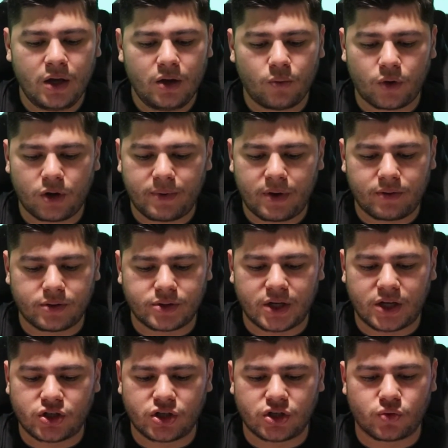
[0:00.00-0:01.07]
One of my
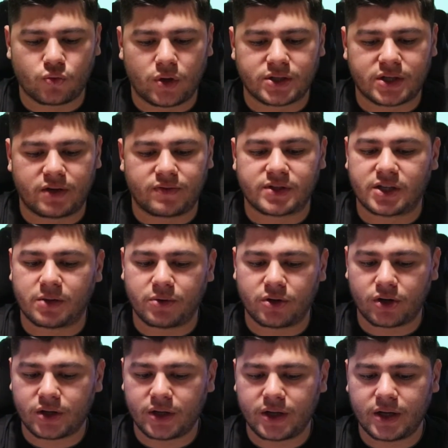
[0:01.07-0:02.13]
rotations was at a
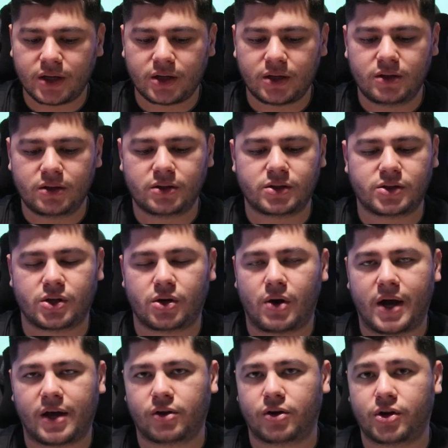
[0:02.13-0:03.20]
vestibular clinic, so
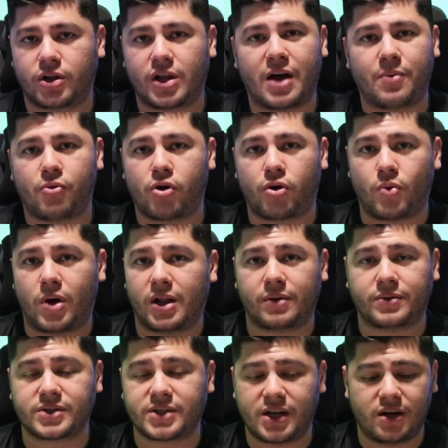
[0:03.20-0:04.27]
I learned a lot more while I
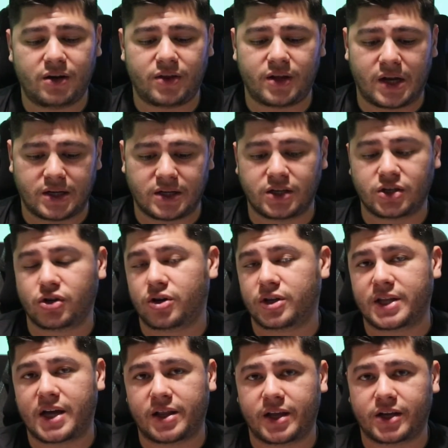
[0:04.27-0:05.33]
was there than I did during
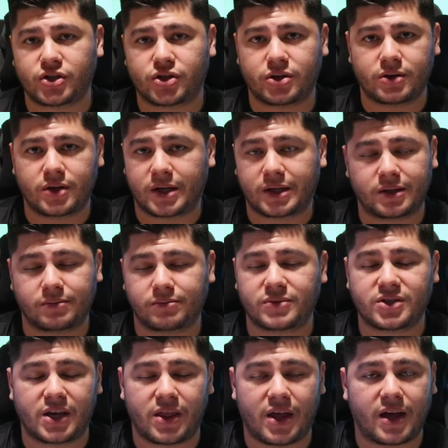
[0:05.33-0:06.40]
that lecture. I can
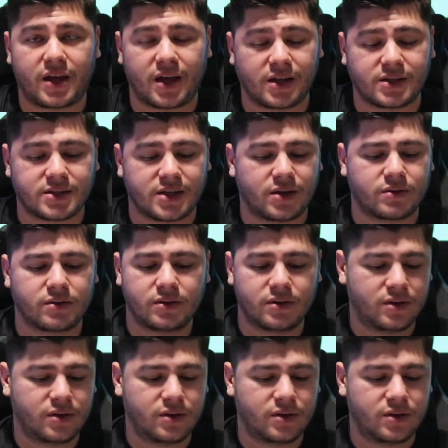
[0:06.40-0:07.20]
say that hands down.